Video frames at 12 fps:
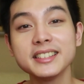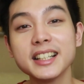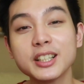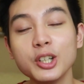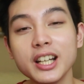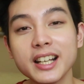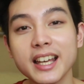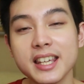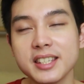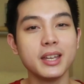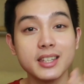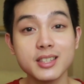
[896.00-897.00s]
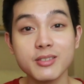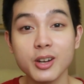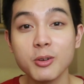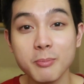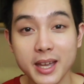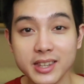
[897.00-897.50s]
dagdag ko lang guys, it is
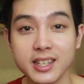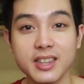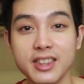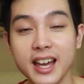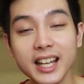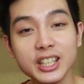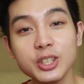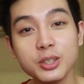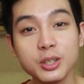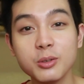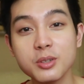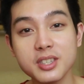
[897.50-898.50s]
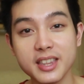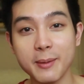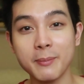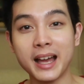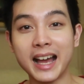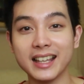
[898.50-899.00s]
recommended that you use
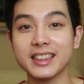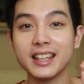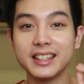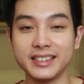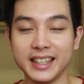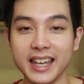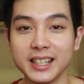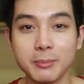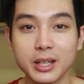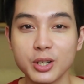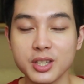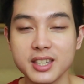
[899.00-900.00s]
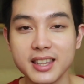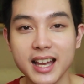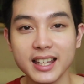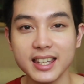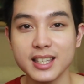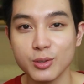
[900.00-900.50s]
them at night because
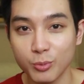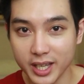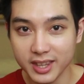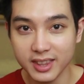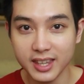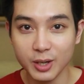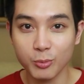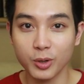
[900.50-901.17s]
that is when they